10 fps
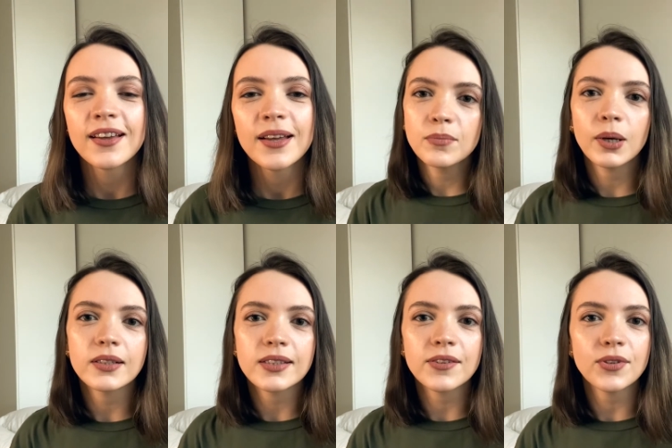
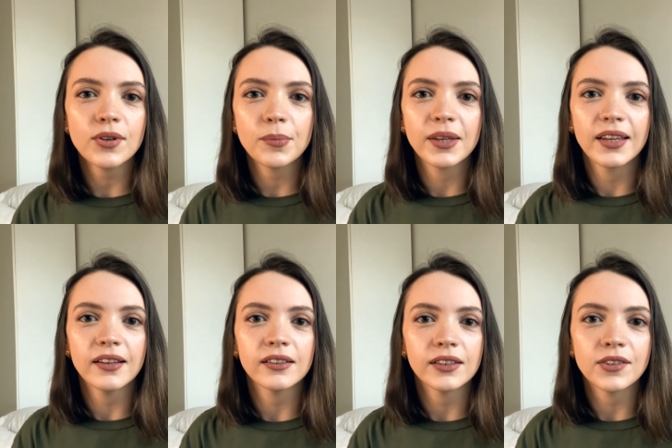But if you're a
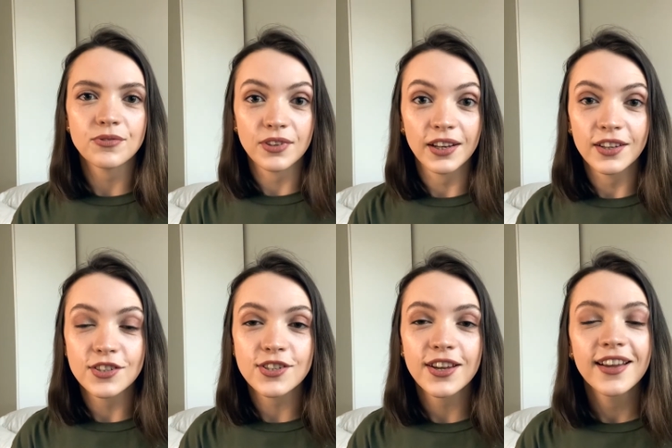beginner in
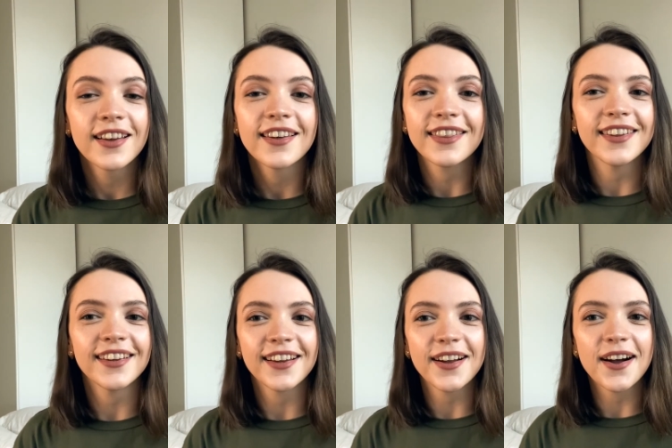Finnish, then
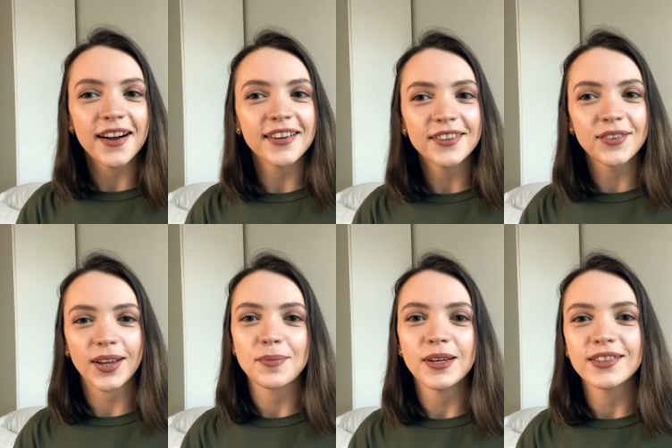I highly
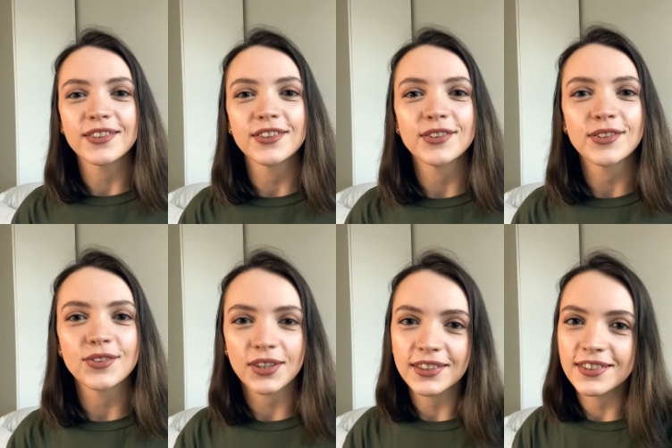recommend you to
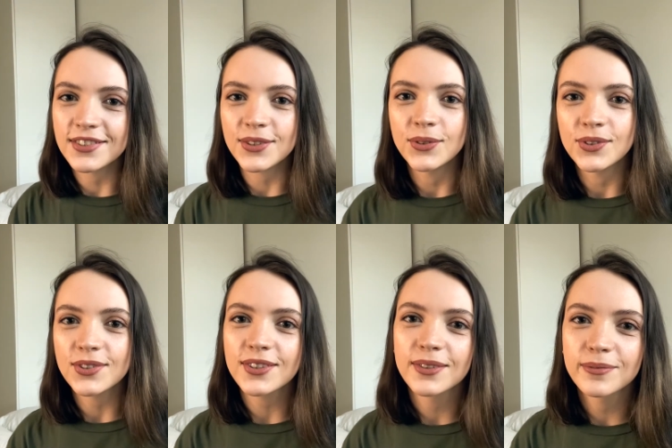try this
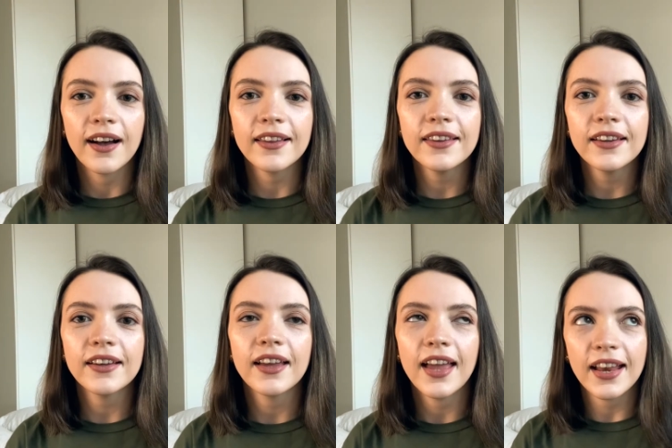course. Are
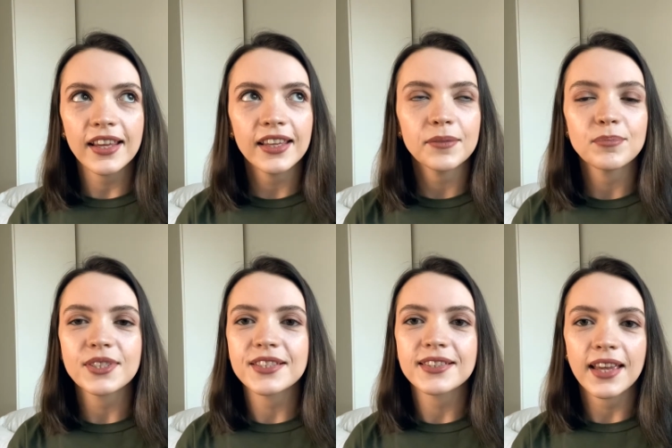there any
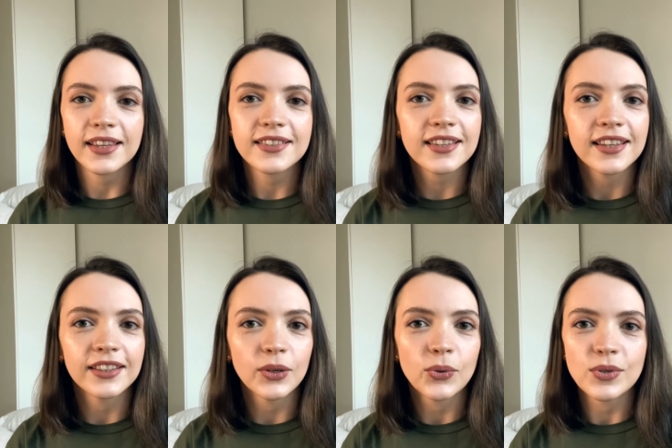mistakes
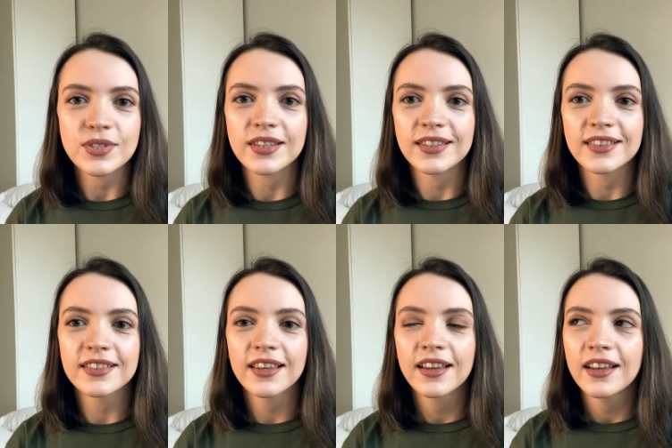in
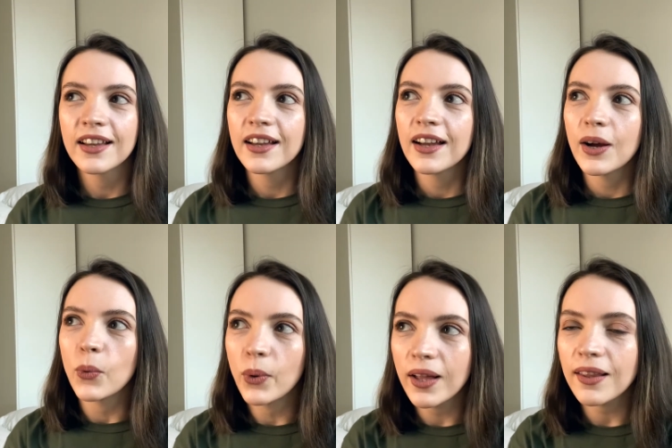courses?
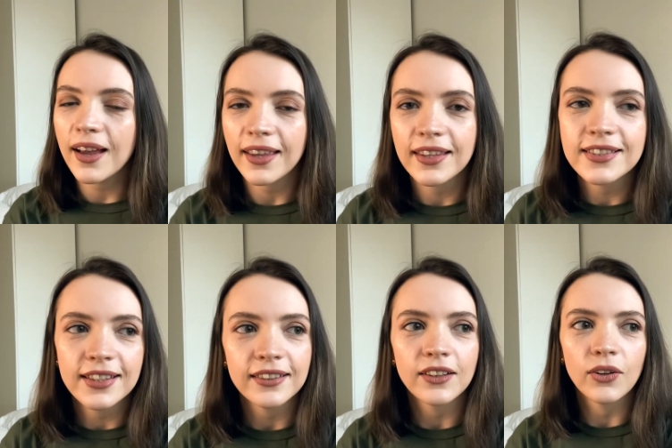Well, I can
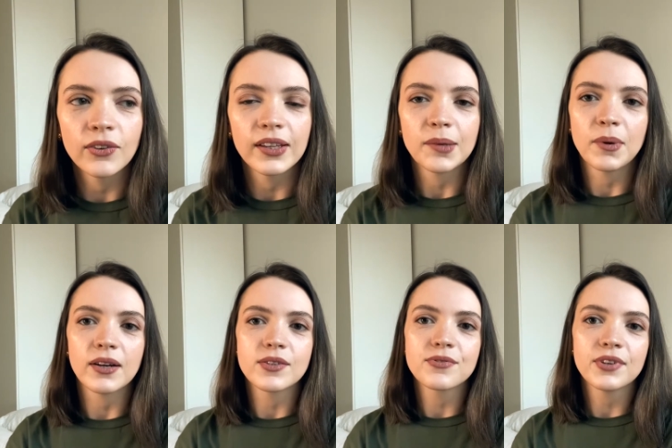tell only
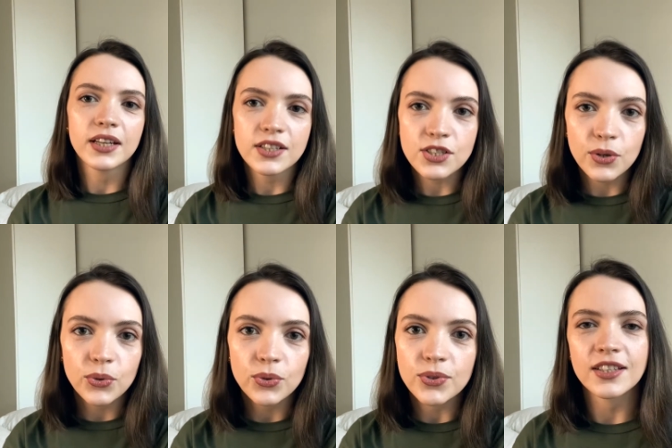about Finnish
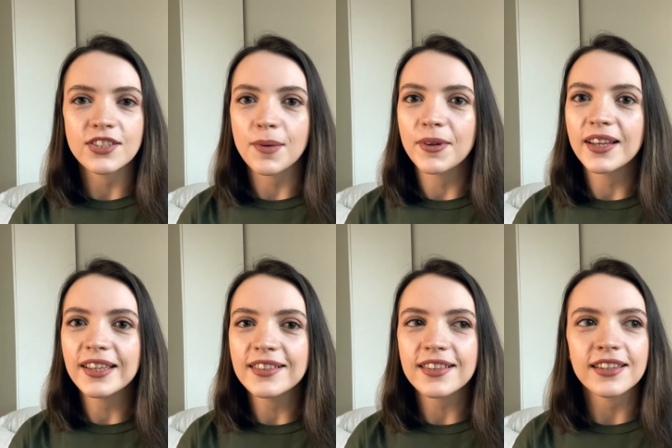course and
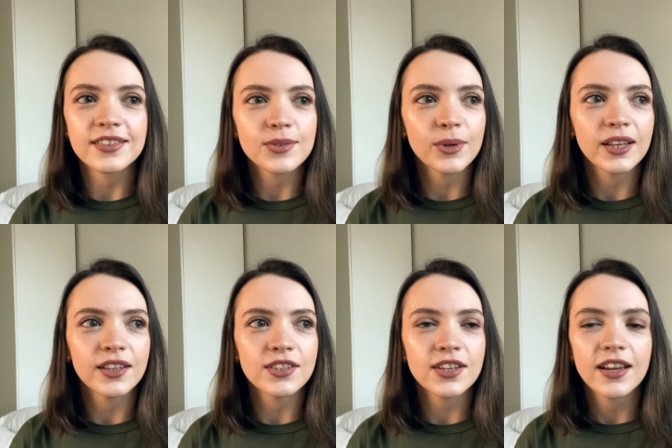Japanese and
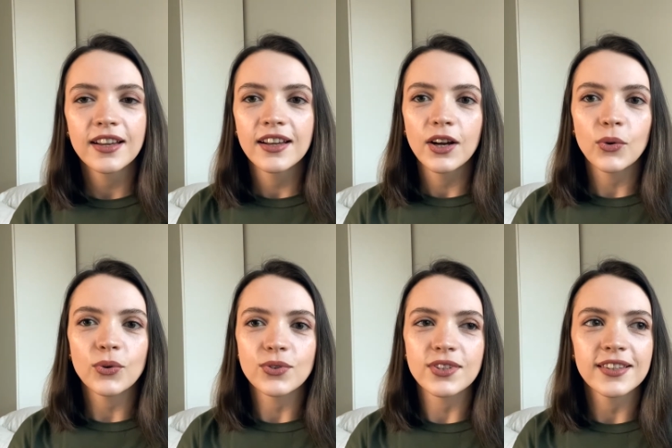Swedish
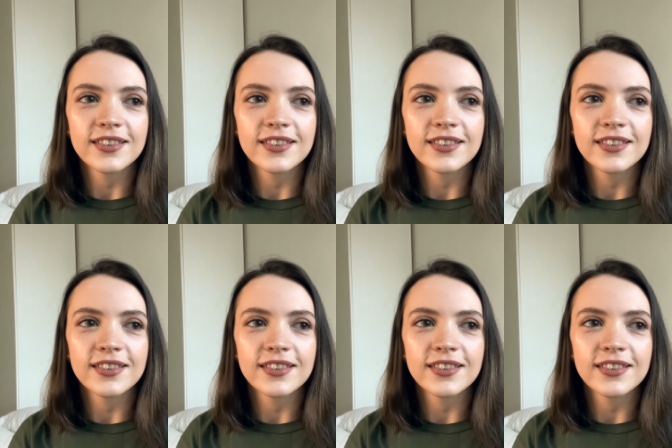courses.